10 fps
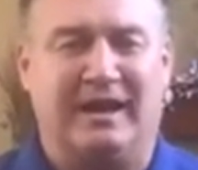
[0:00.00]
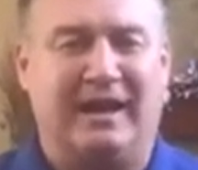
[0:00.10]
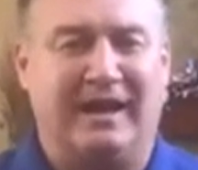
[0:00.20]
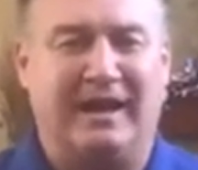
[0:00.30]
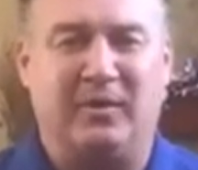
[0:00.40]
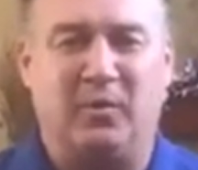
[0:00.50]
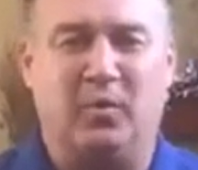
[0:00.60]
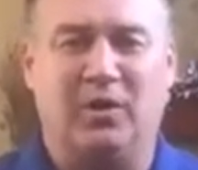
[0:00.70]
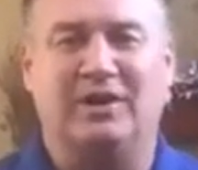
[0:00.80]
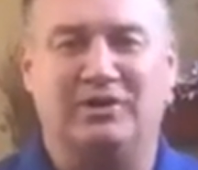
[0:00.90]

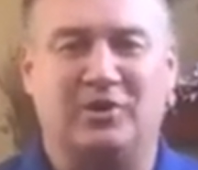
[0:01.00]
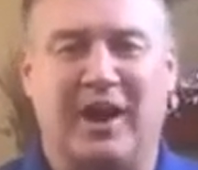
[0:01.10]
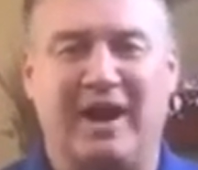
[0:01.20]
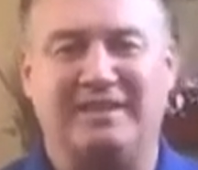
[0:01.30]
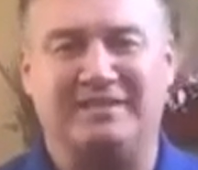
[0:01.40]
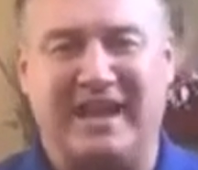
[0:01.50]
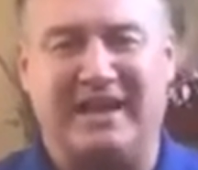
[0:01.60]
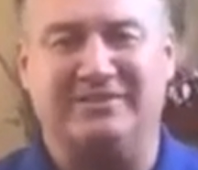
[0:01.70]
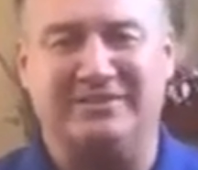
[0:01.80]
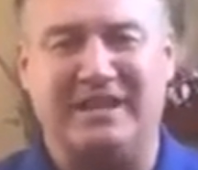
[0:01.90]
we're going to try this
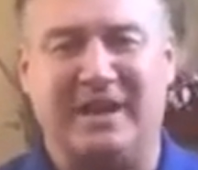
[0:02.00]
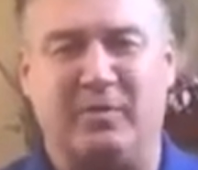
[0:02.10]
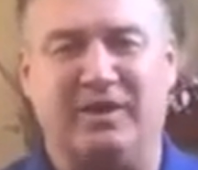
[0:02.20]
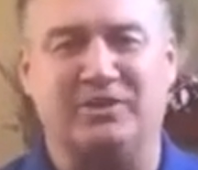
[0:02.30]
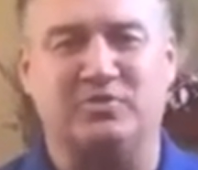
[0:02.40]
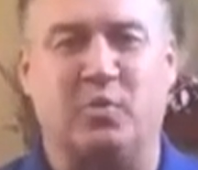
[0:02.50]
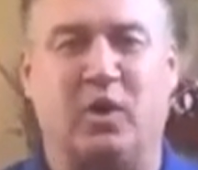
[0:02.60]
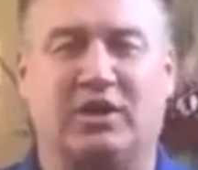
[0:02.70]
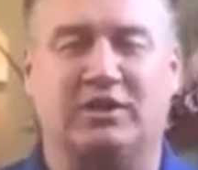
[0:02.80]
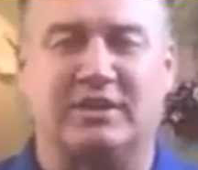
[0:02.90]
out and see how well this
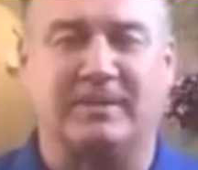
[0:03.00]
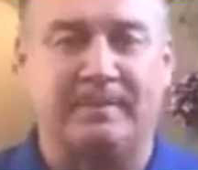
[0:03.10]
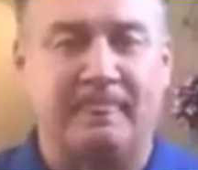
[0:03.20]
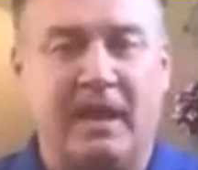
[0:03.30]
works.